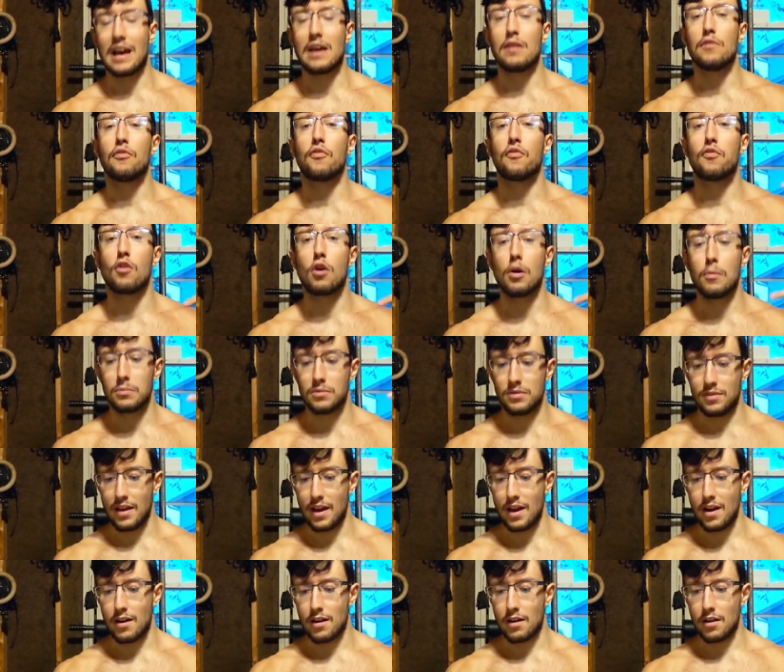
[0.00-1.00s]
And from
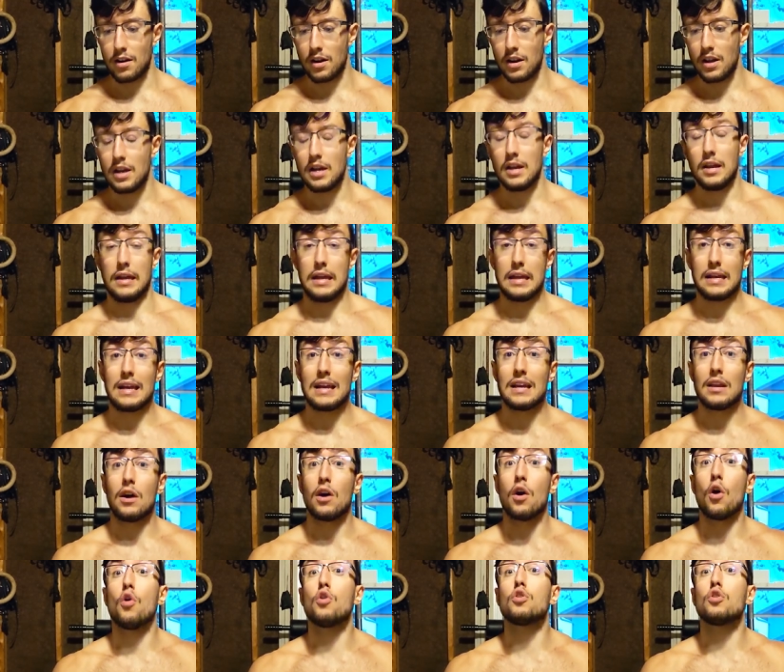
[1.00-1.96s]
there, he can